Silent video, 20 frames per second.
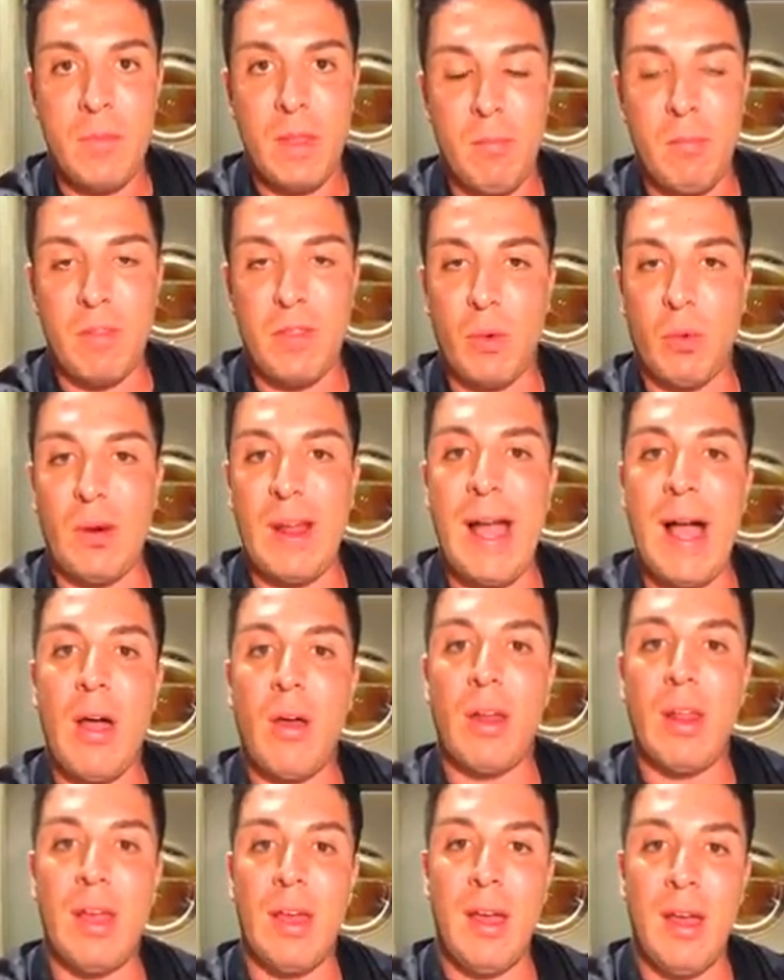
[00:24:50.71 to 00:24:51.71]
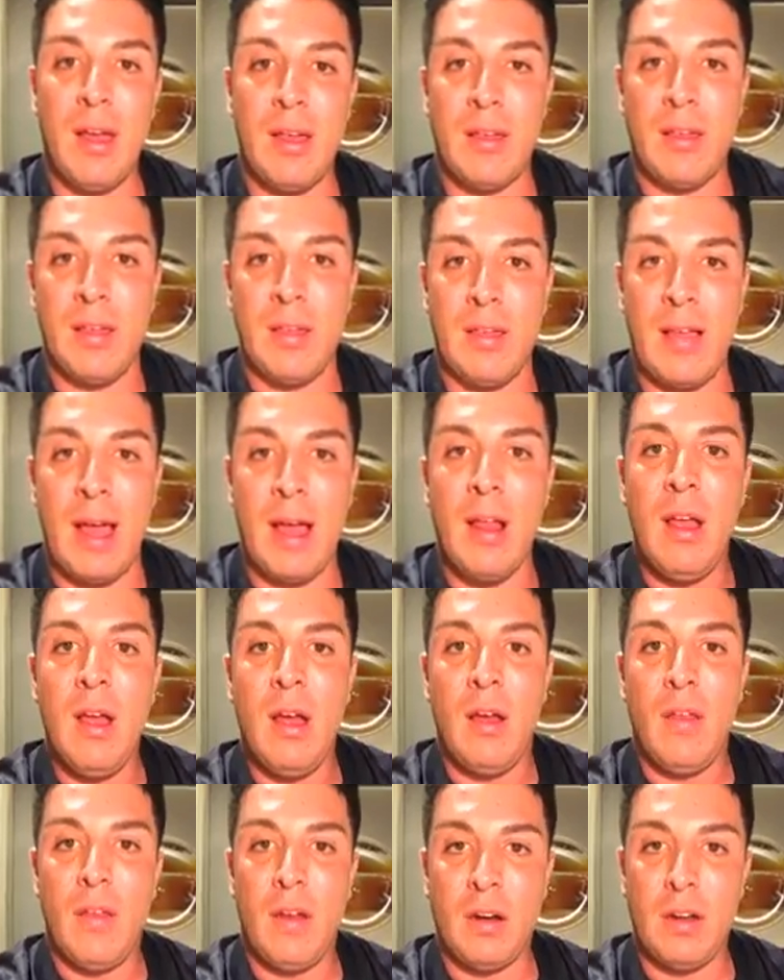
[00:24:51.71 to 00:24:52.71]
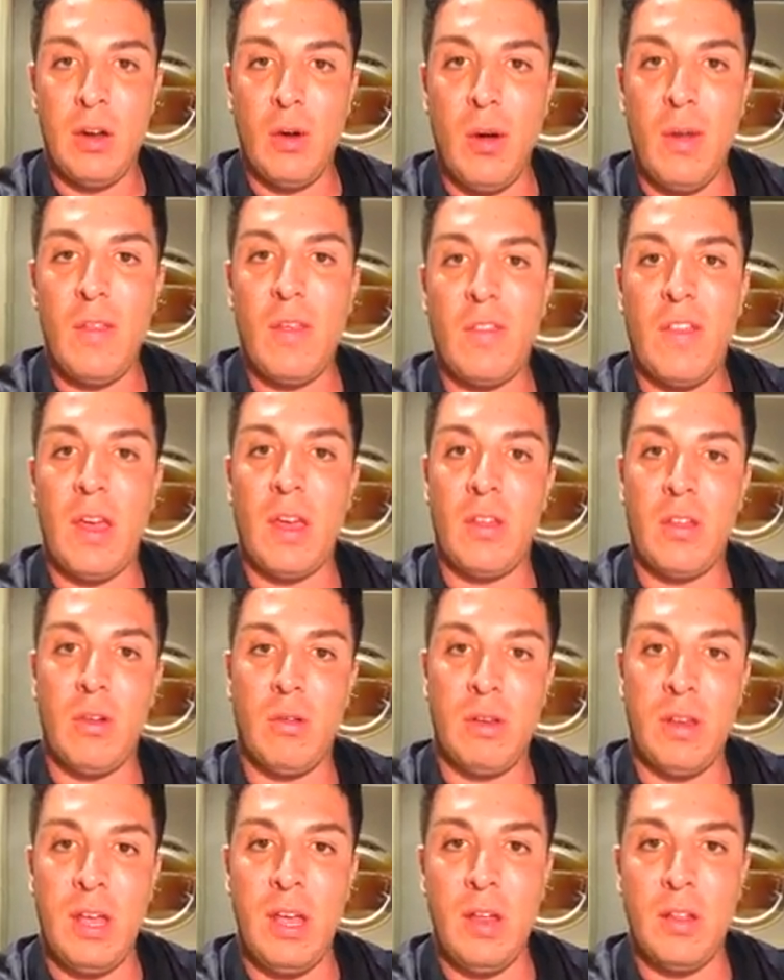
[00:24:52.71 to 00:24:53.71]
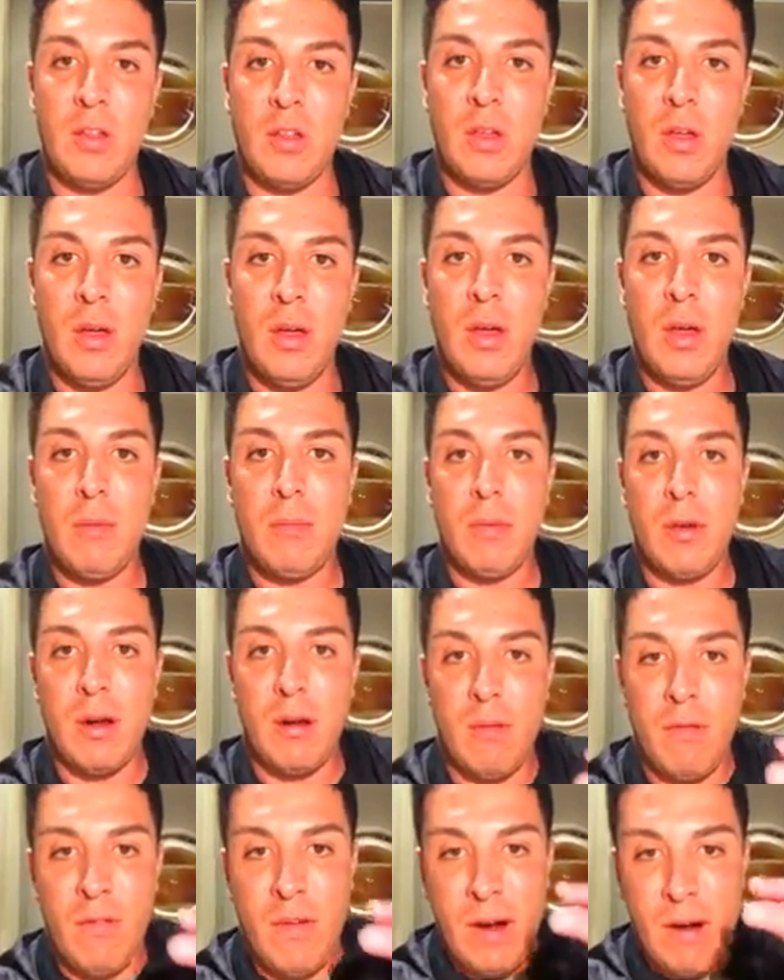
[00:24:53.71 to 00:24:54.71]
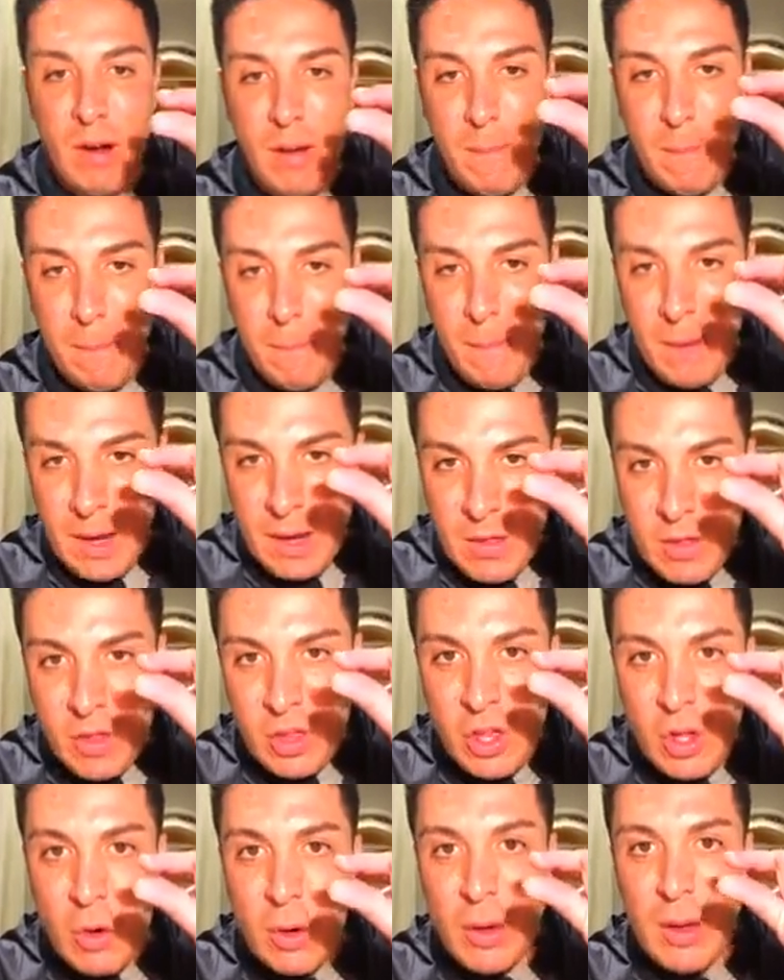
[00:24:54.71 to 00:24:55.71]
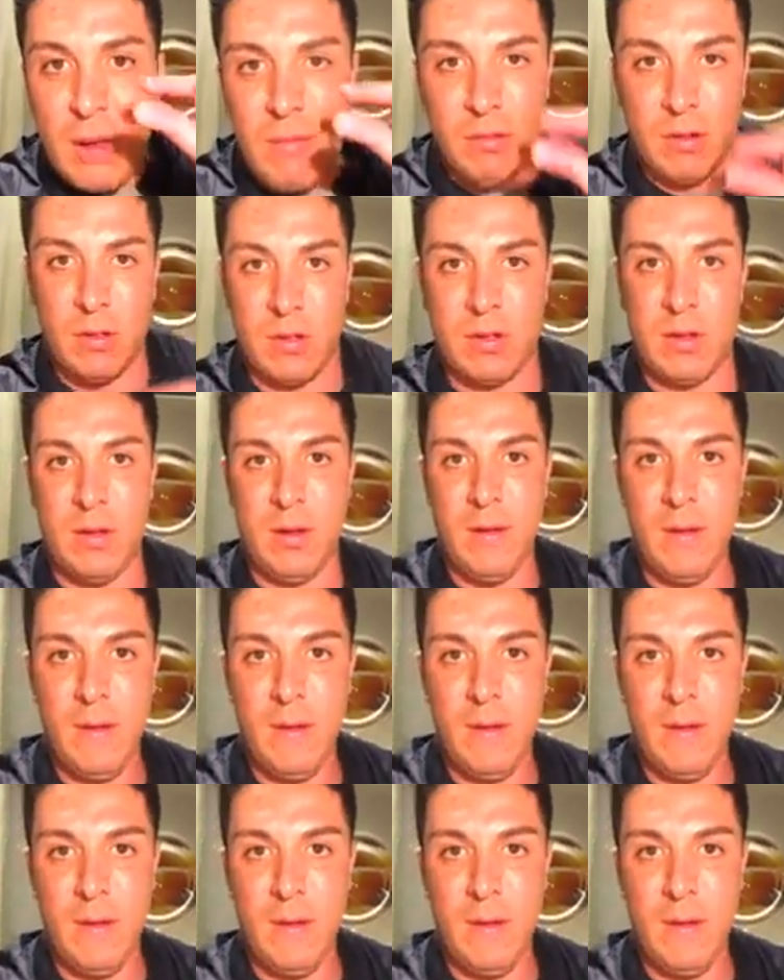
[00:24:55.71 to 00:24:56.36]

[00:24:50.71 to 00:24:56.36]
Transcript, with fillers: But the reality is, is that they're doing the things you teach, but at very minuscule levels.